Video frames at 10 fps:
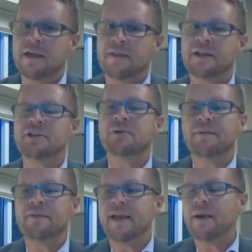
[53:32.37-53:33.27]
they do
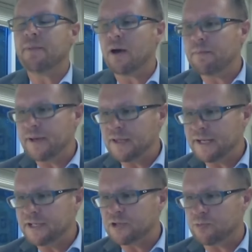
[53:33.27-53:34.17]
have the
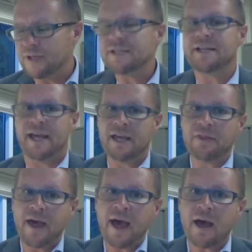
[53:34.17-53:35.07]
ability to retake
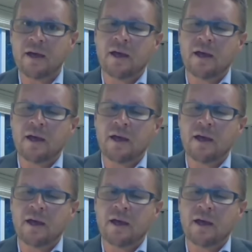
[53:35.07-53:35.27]
that.